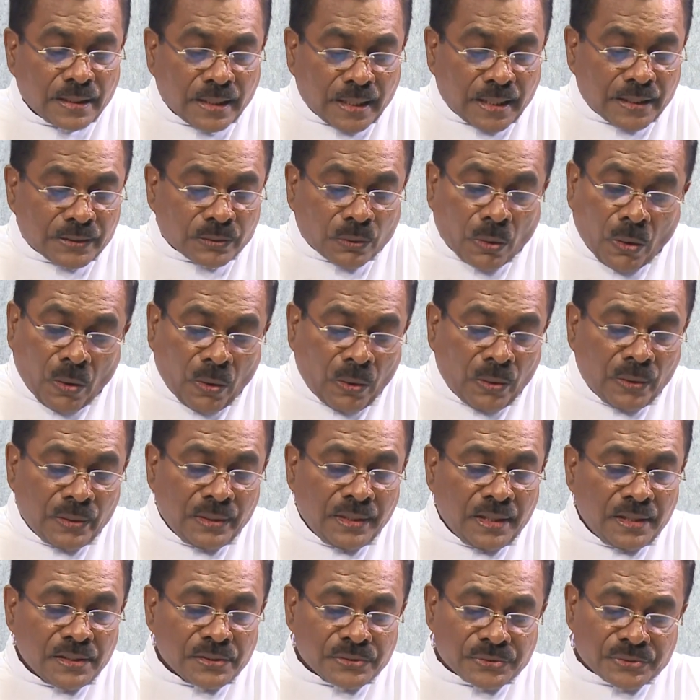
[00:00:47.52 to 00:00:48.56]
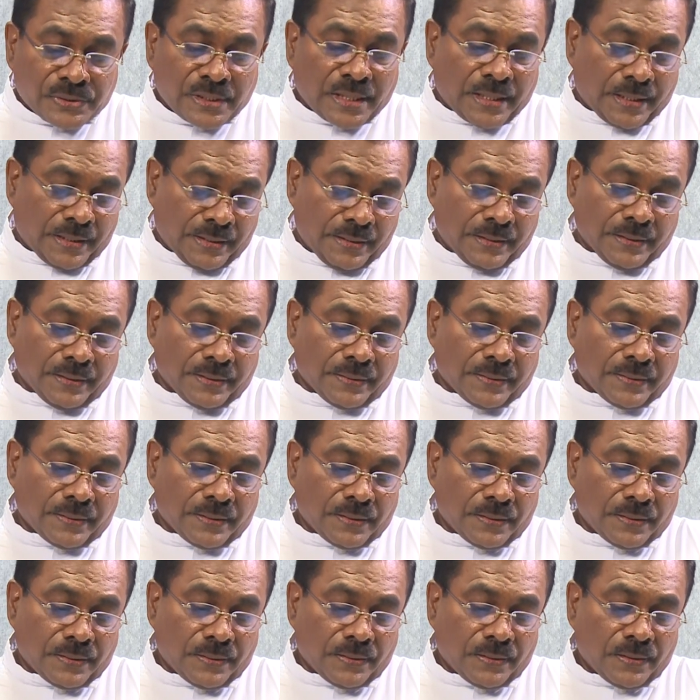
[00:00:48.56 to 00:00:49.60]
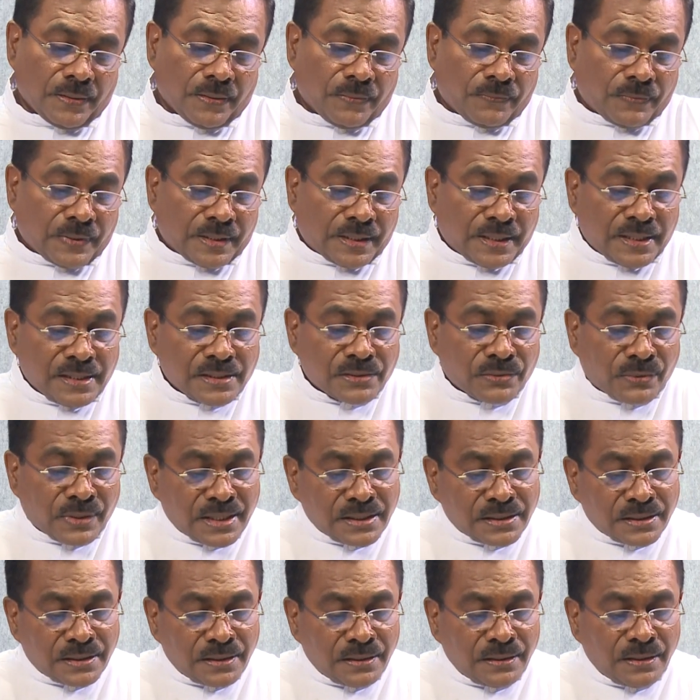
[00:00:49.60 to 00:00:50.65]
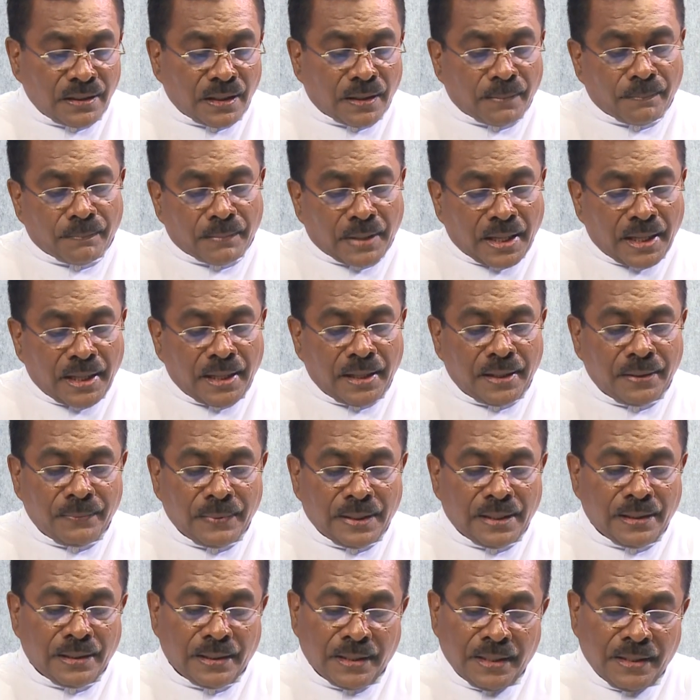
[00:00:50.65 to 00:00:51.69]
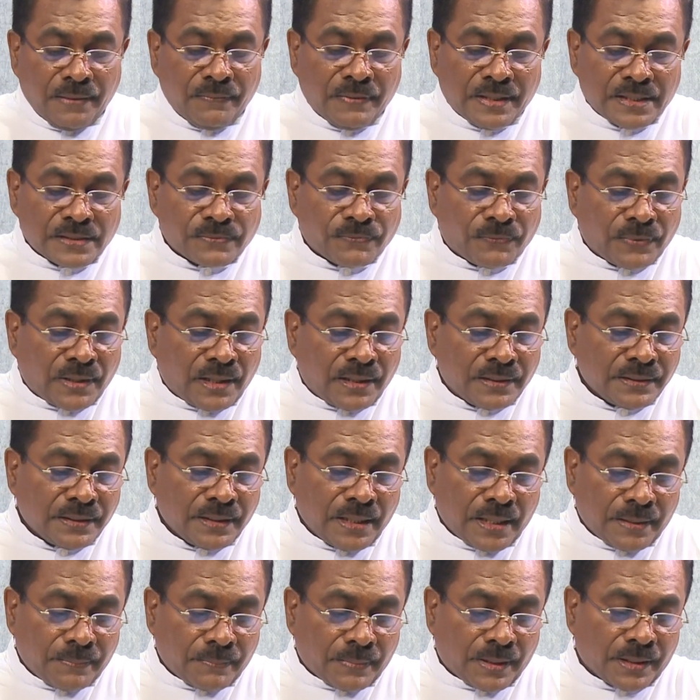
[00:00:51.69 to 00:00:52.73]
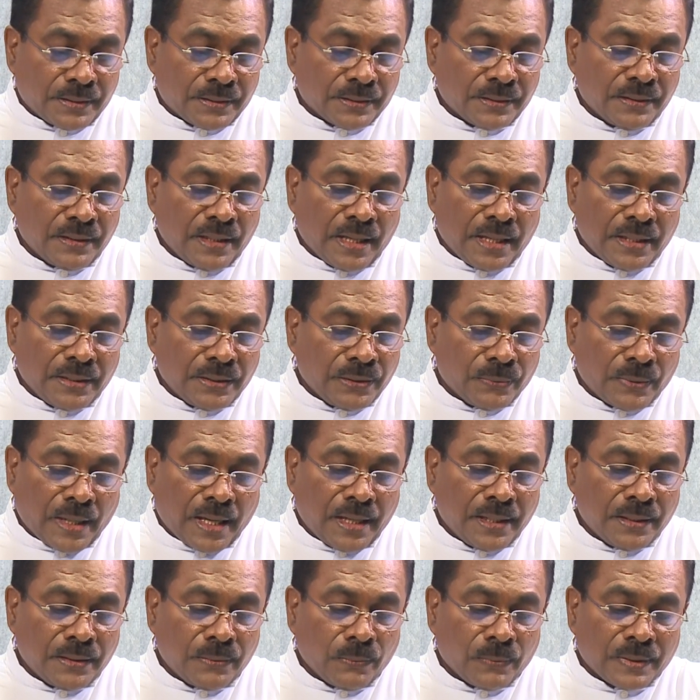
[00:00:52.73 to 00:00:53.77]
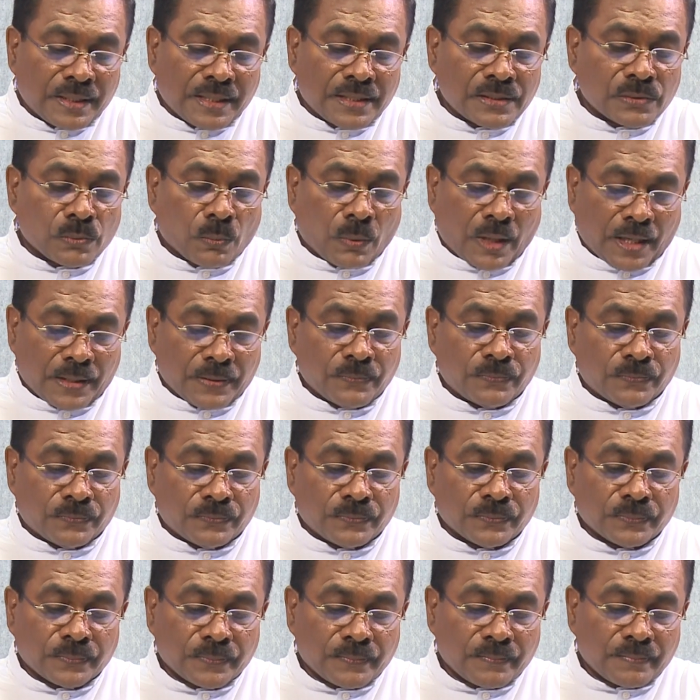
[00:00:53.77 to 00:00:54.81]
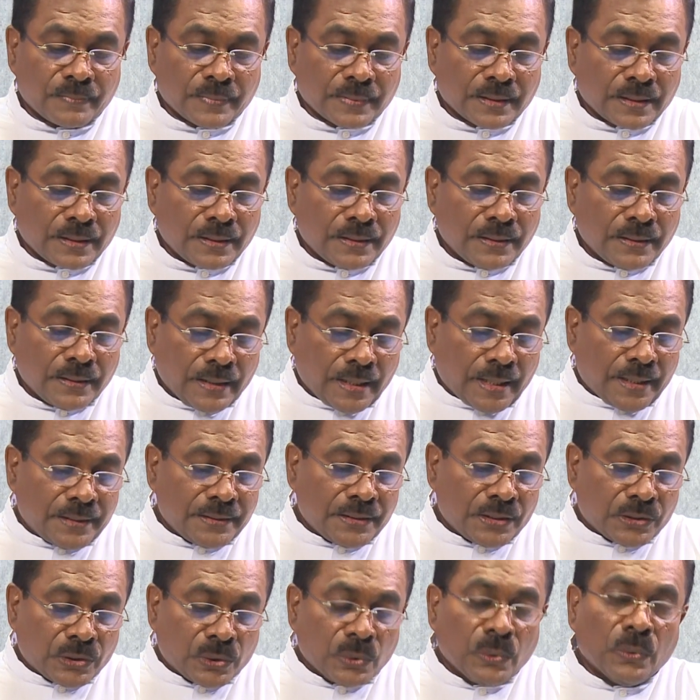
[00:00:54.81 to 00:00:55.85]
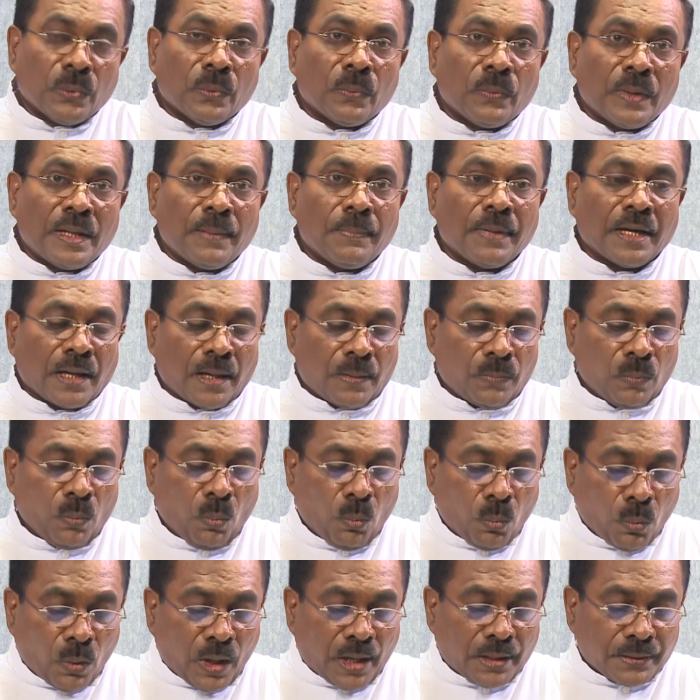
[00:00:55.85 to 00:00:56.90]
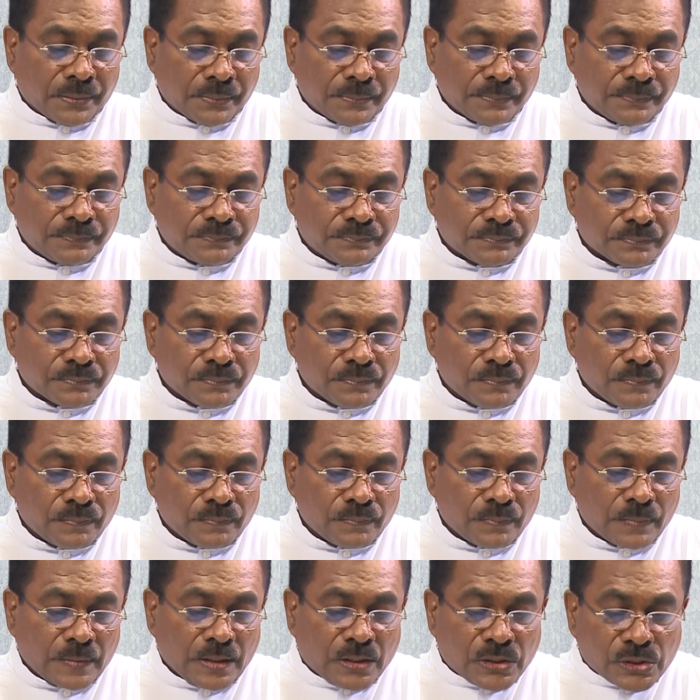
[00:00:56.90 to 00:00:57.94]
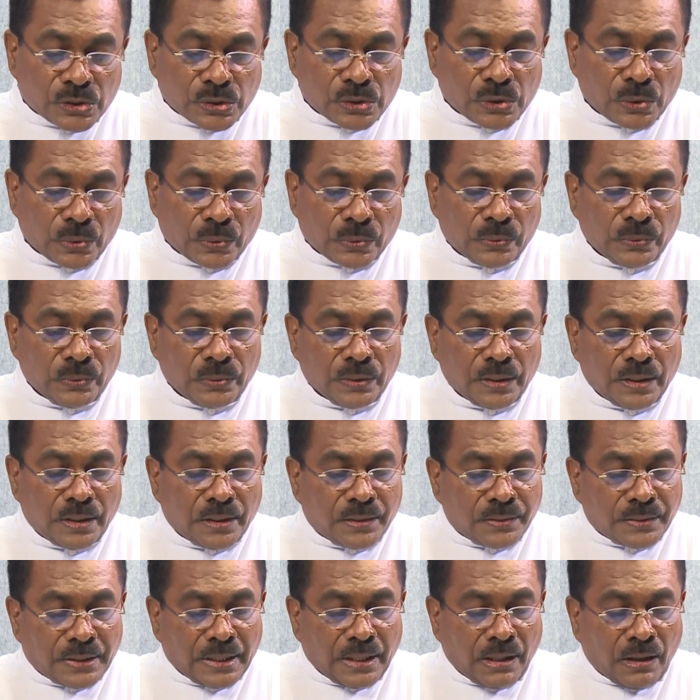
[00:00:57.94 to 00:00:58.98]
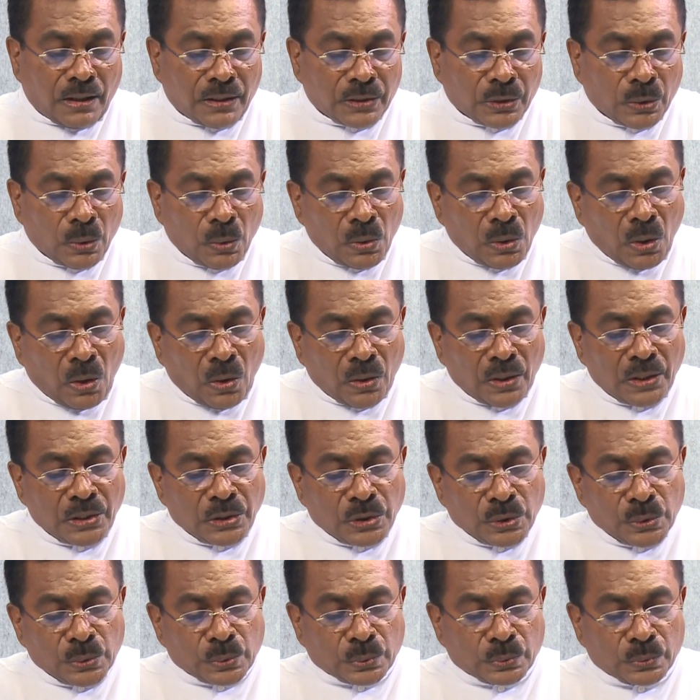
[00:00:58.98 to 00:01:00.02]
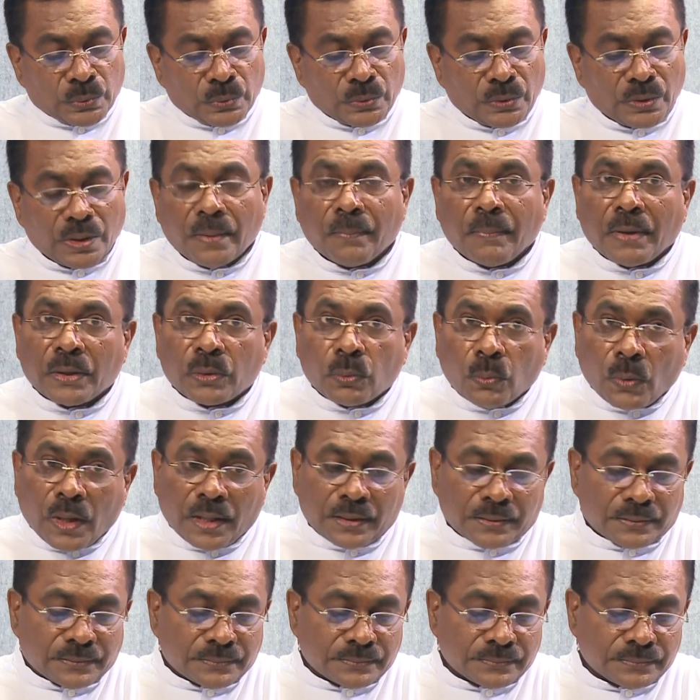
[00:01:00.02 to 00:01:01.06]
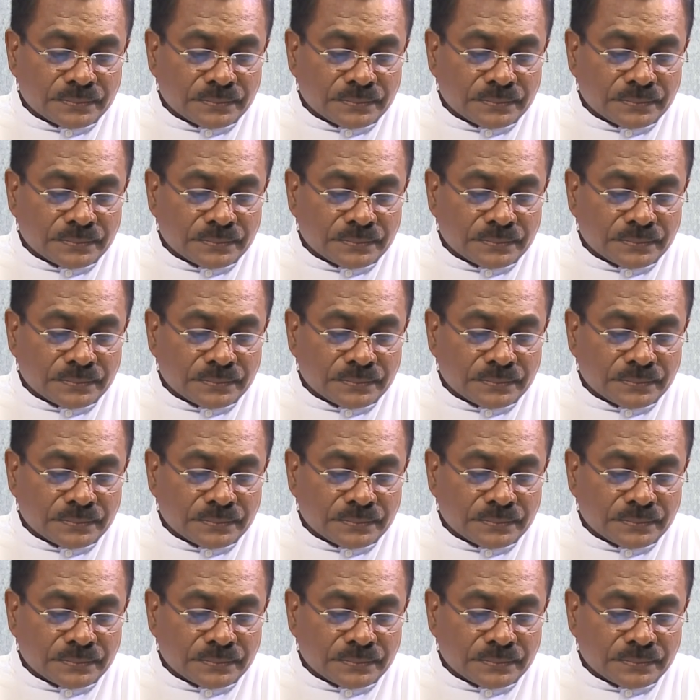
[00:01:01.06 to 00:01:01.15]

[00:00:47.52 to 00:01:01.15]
And God said, 'For this reason a man will leave his father and mother and unite with his wife, and the two will become one. So they are no longer two, but one.'